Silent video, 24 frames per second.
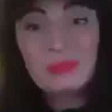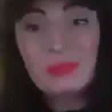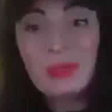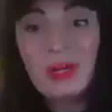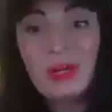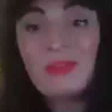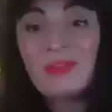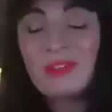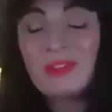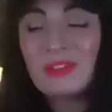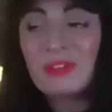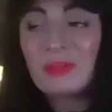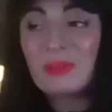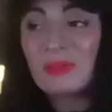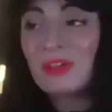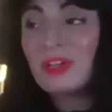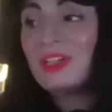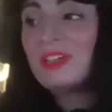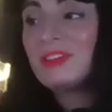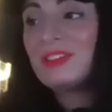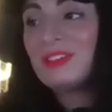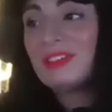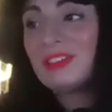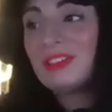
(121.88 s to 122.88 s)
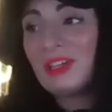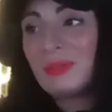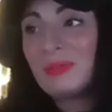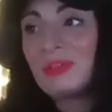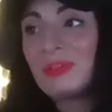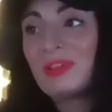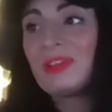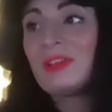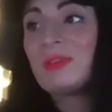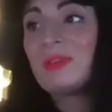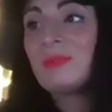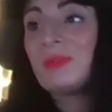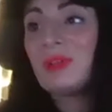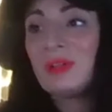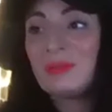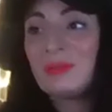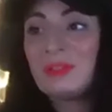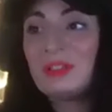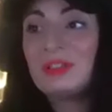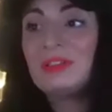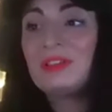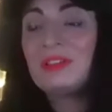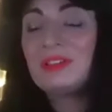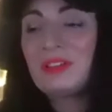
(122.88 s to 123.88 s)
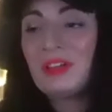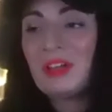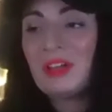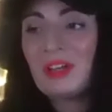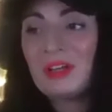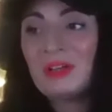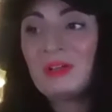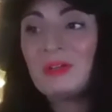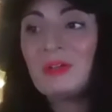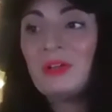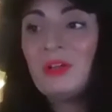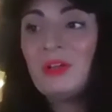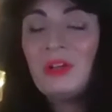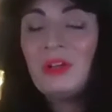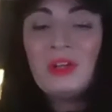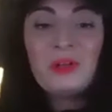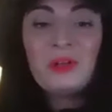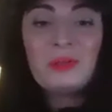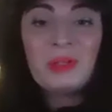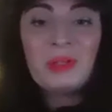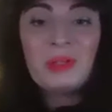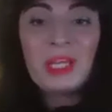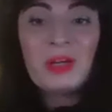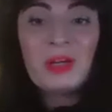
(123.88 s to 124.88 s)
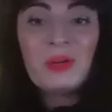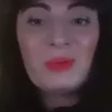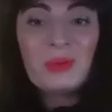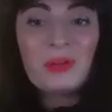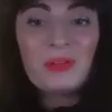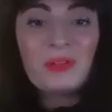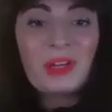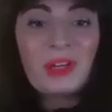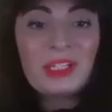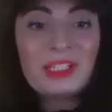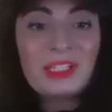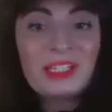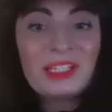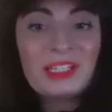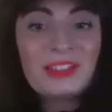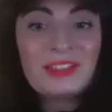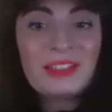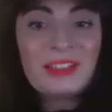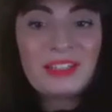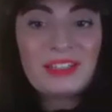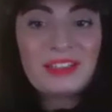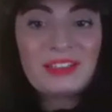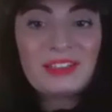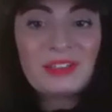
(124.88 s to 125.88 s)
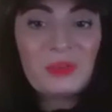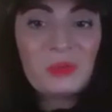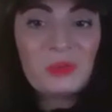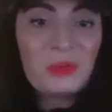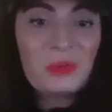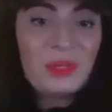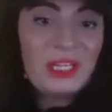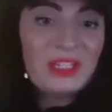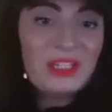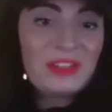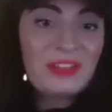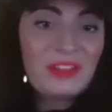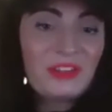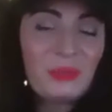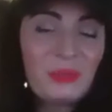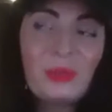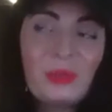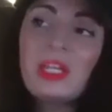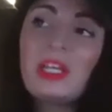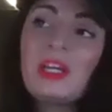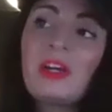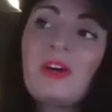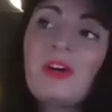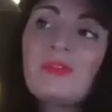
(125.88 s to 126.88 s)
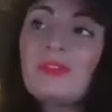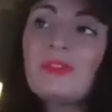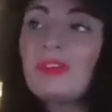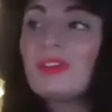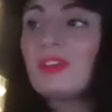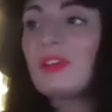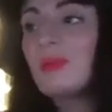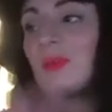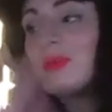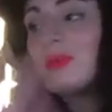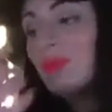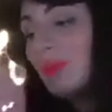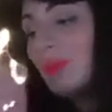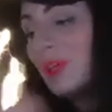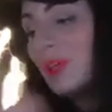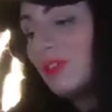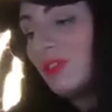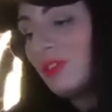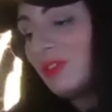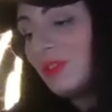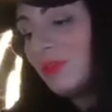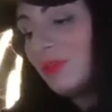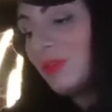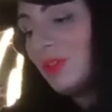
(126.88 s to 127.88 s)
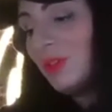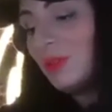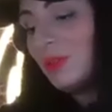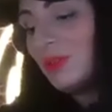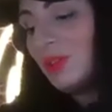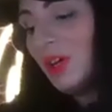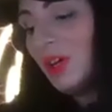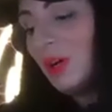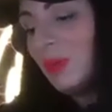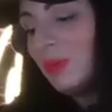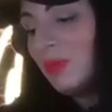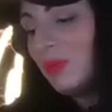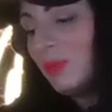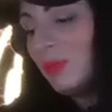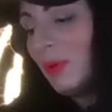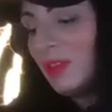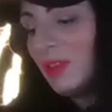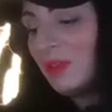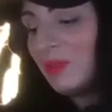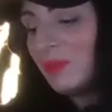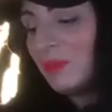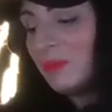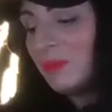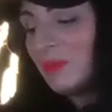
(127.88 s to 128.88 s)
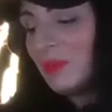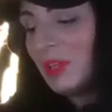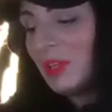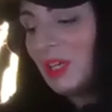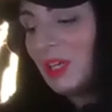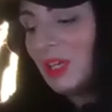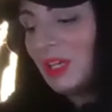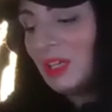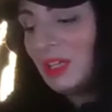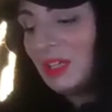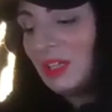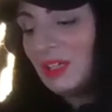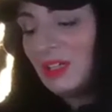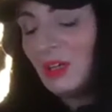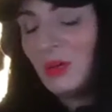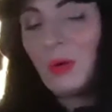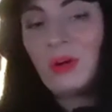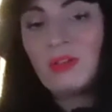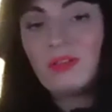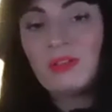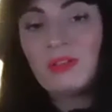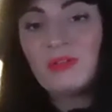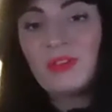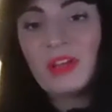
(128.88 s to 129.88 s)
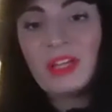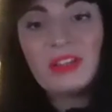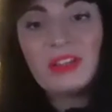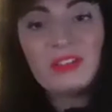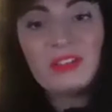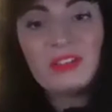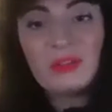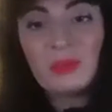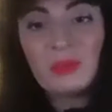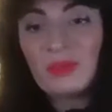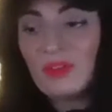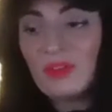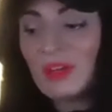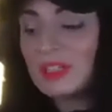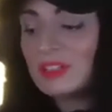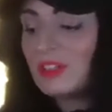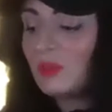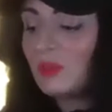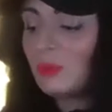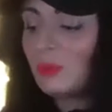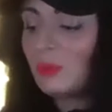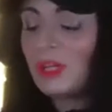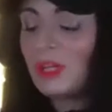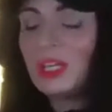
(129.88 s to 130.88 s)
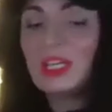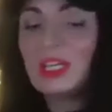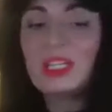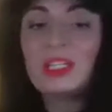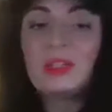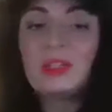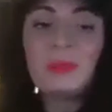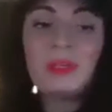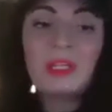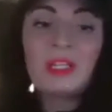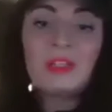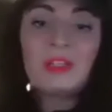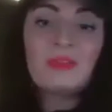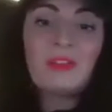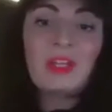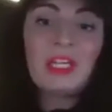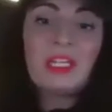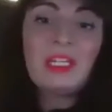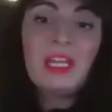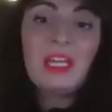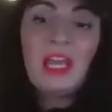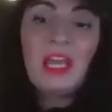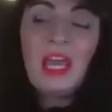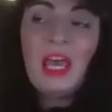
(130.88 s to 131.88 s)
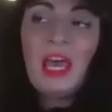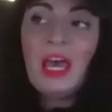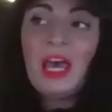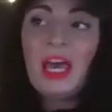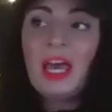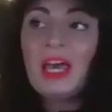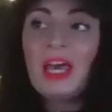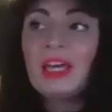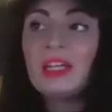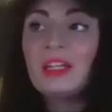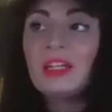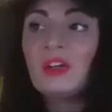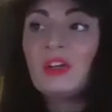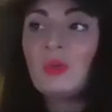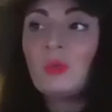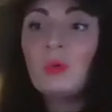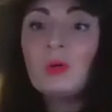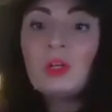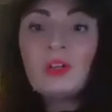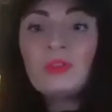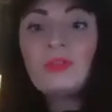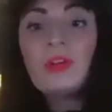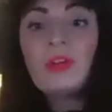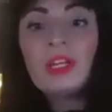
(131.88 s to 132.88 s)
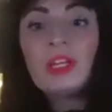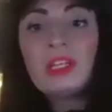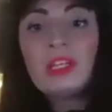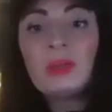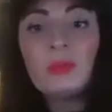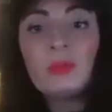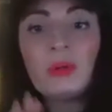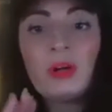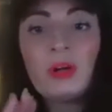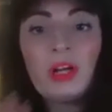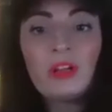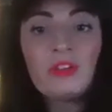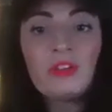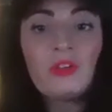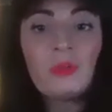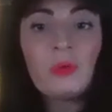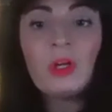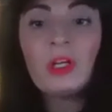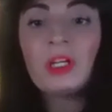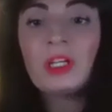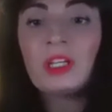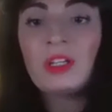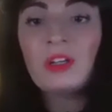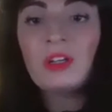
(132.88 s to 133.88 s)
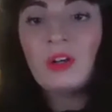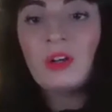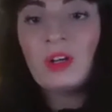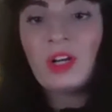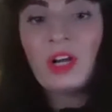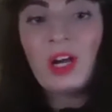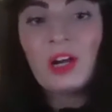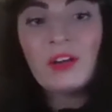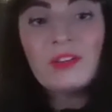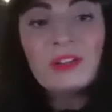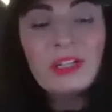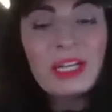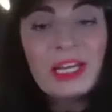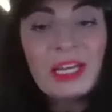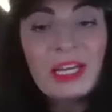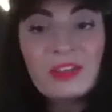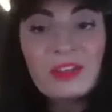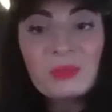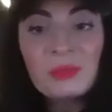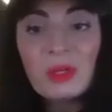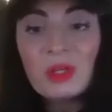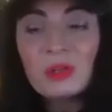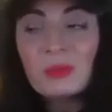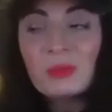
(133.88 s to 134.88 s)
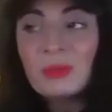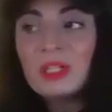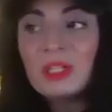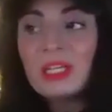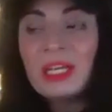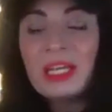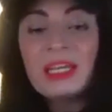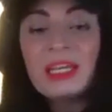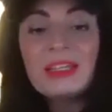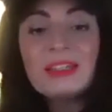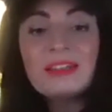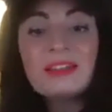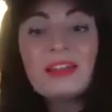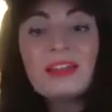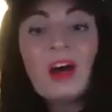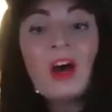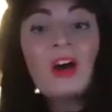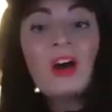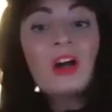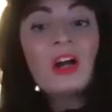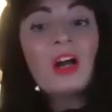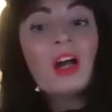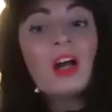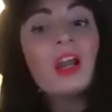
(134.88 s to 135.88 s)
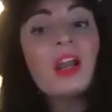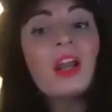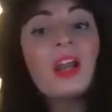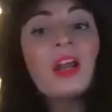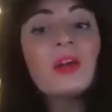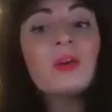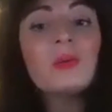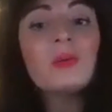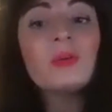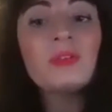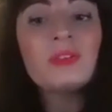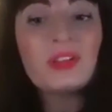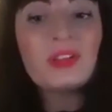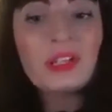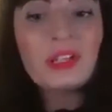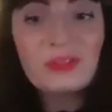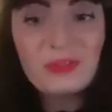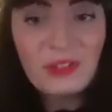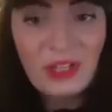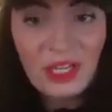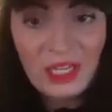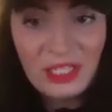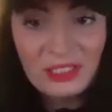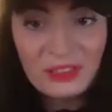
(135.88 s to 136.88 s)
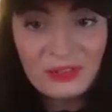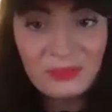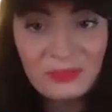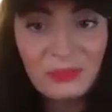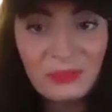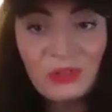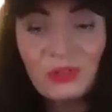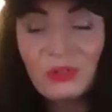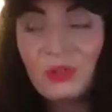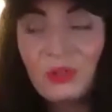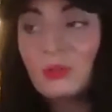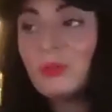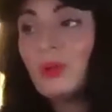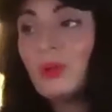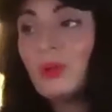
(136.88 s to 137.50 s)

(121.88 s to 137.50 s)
having some crazy times at the moment. So, but yeah, we've had an exciting week this week. Obviously, we've mentioned a few times about the our events that we've had this week and the big event. And one event that we're actually working on currently at the moment is our closing event. So I'm